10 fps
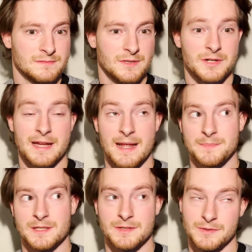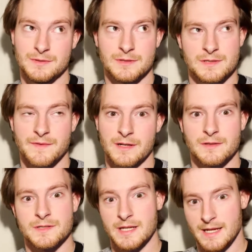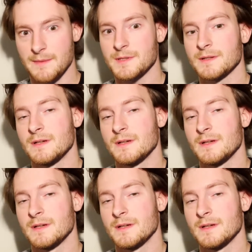or ineptitude looks very close to inept,